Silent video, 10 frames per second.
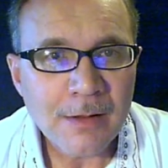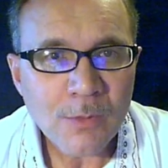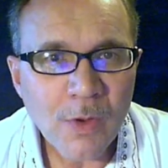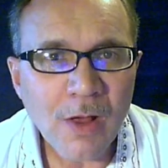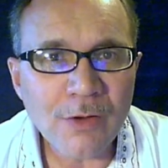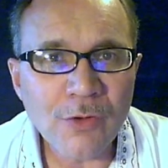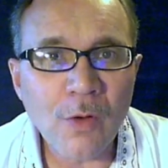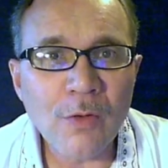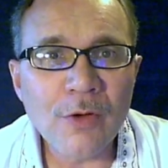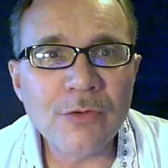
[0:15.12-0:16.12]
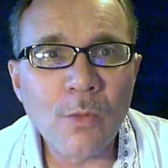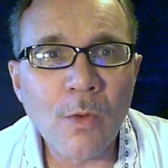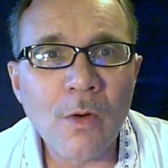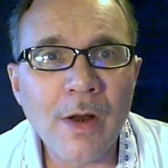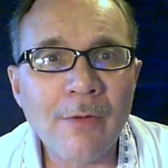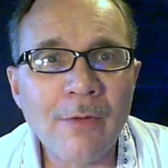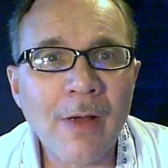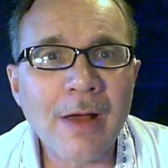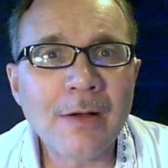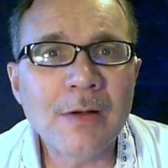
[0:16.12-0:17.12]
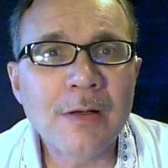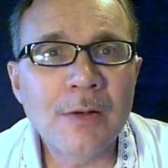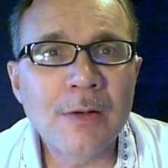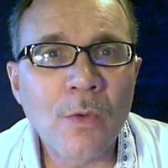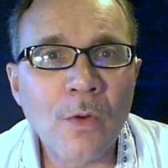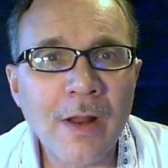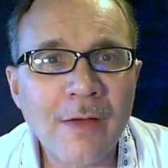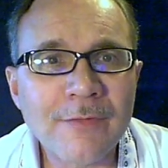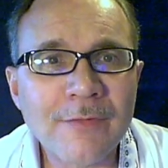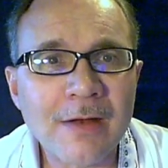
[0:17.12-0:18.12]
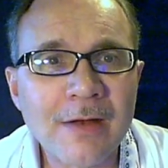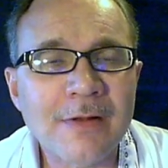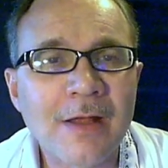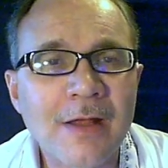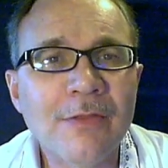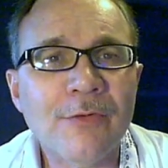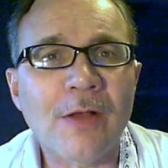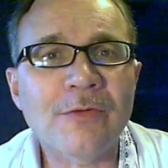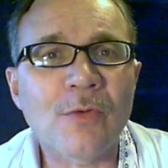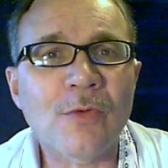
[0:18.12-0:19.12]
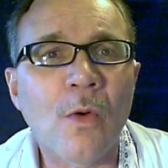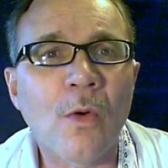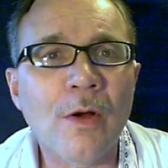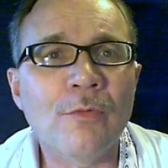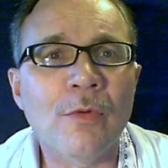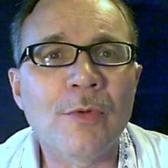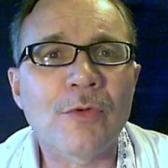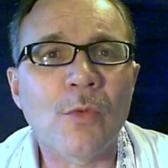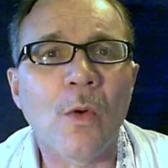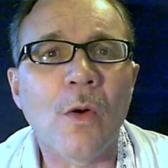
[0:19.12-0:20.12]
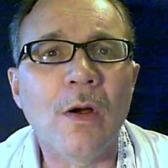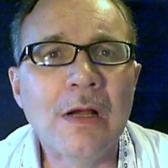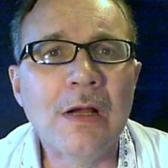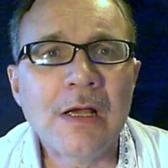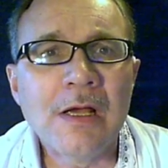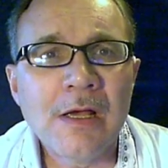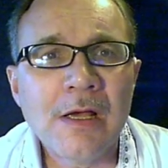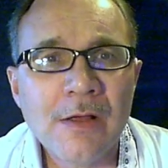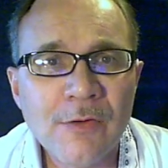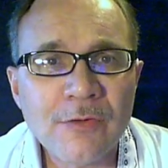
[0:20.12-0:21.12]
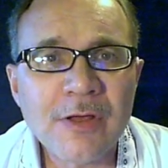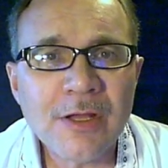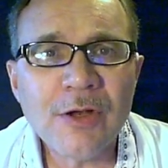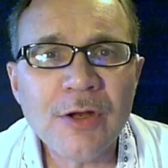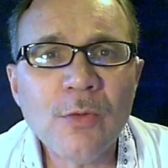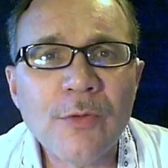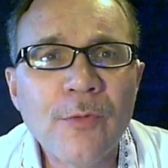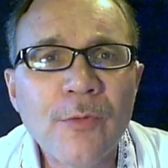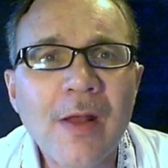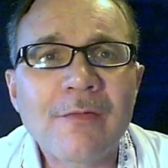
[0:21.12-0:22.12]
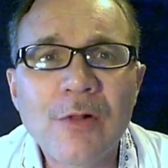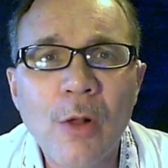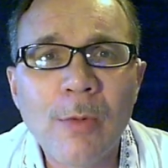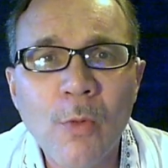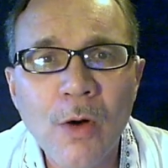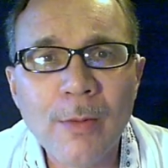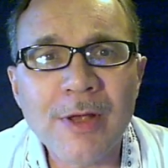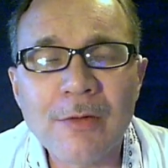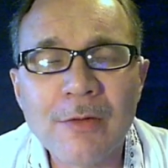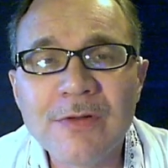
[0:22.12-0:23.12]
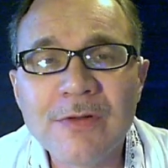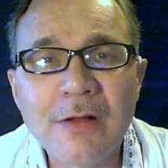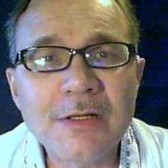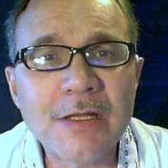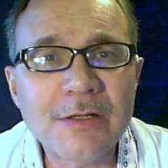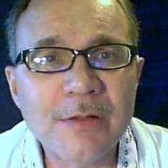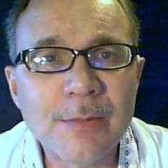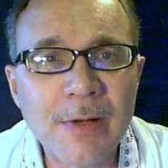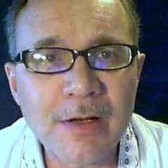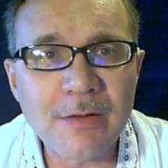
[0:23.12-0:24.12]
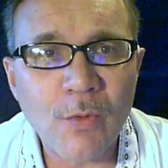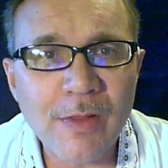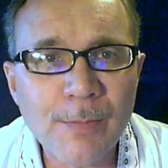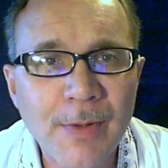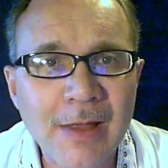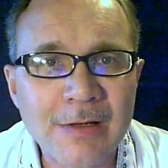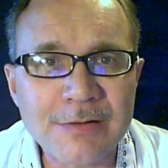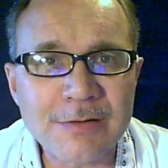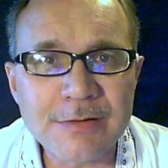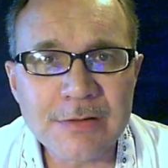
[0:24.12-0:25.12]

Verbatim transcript: We all know there's a war in Iraq, war in Afghanistan, threats of war, and rumors of war. There's a continual threat of global warming and resulting instability of weather patterns.